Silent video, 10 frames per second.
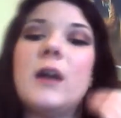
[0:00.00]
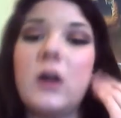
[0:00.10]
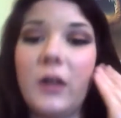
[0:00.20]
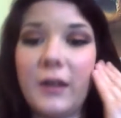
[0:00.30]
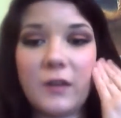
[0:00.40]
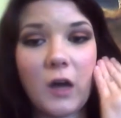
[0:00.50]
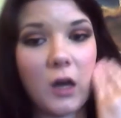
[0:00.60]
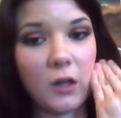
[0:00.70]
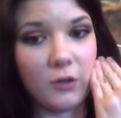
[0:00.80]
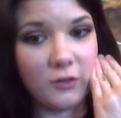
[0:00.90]
are like the
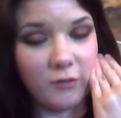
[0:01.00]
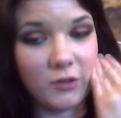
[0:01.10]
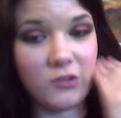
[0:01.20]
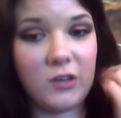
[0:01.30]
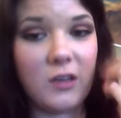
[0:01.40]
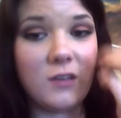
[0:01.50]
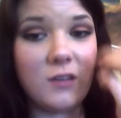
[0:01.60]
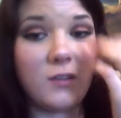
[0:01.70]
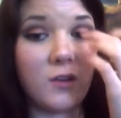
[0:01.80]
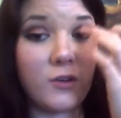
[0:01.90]
hollows of your cheeks
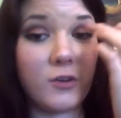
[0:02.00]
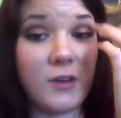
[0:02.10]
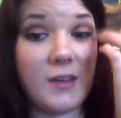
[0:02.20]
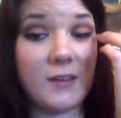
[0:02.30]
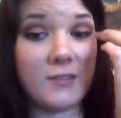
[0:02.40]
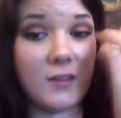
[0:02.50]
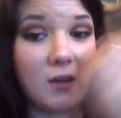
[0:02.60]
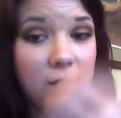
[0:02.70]
and the crease and